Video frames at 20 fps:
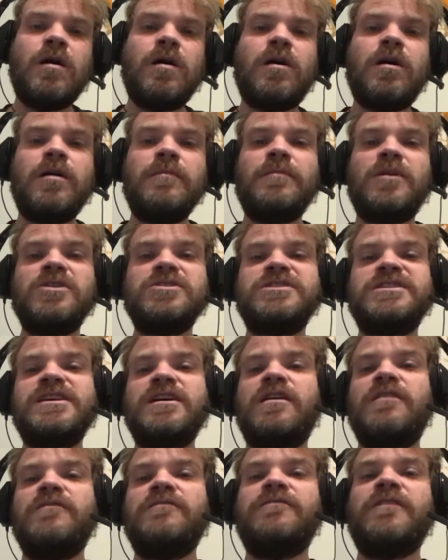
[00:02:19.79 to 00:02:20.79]
I
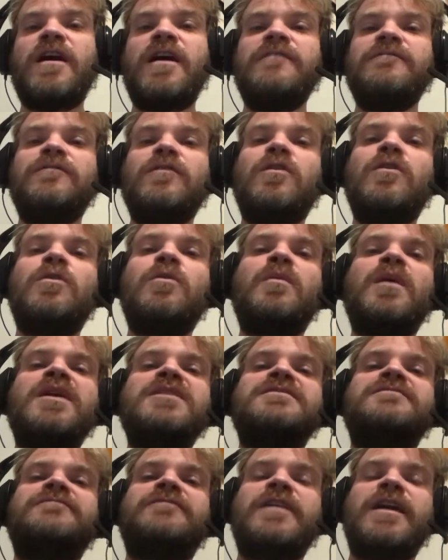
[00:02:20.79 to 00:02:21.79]
myself have
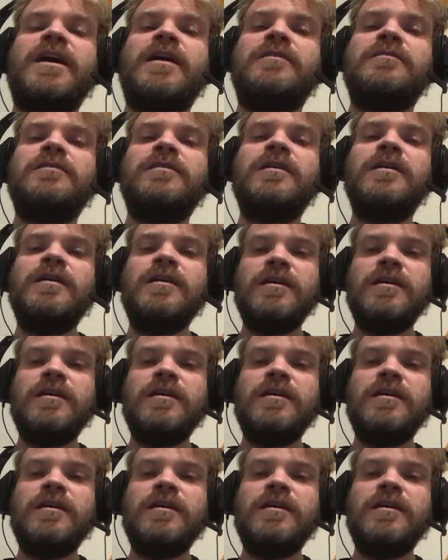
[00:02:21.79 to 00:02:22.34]
always found